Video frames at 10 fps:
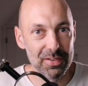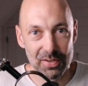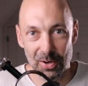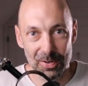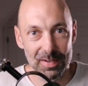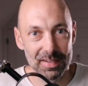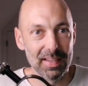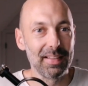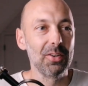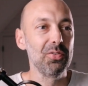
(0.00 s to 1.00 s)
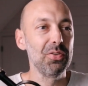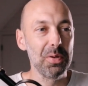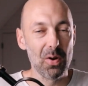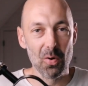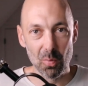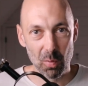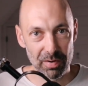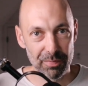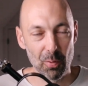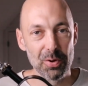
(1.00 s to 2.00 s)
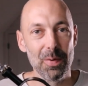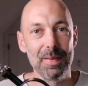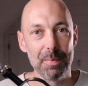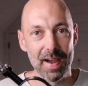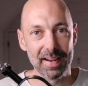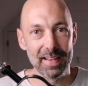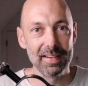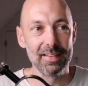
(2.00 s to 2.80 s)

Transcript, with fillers: turn. It's like they're doing all the work for you on the back end.